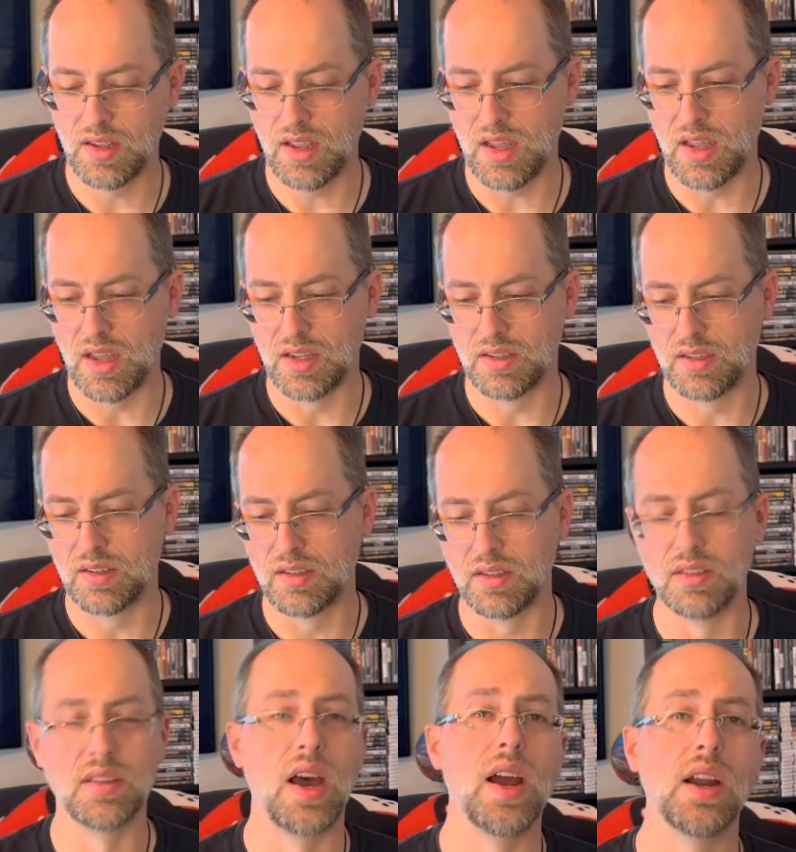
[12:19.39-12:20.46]
its
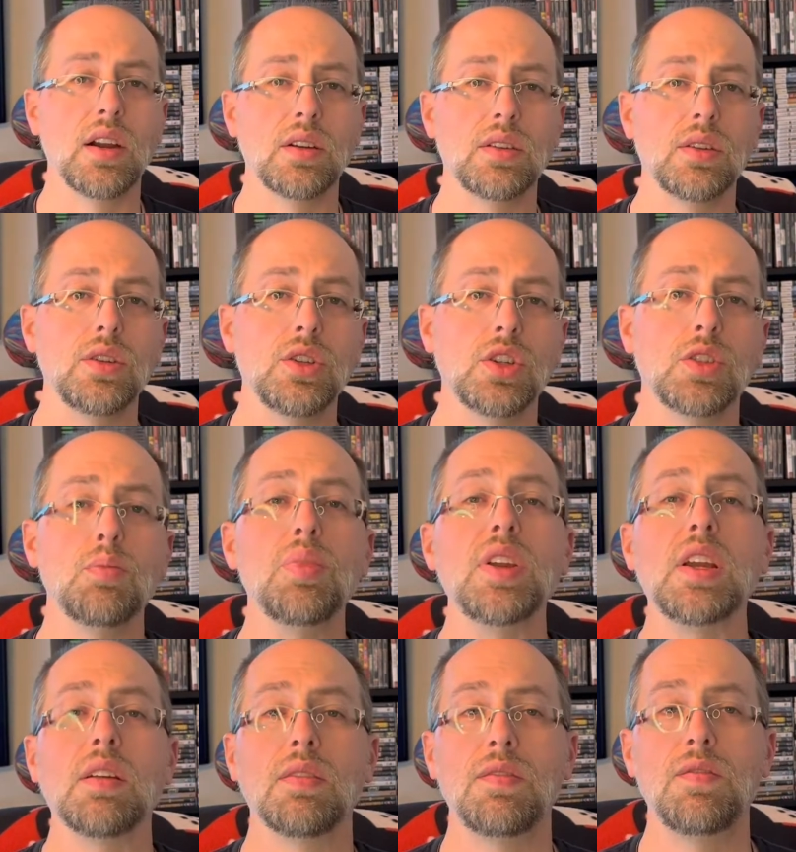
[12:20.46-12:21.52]
desire to just be
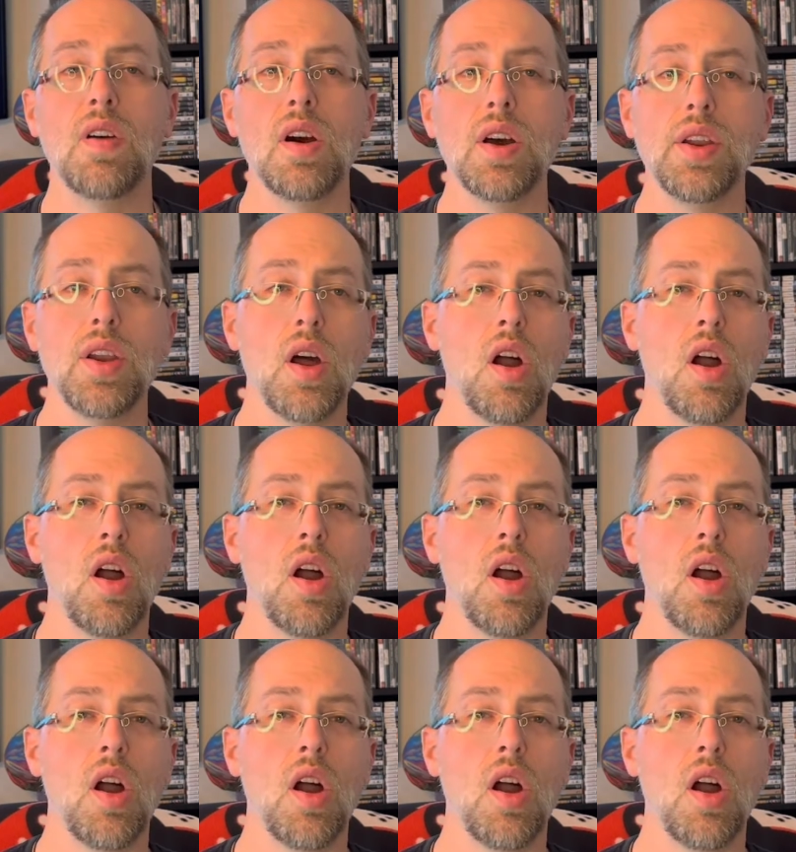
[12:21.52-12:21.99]
a fun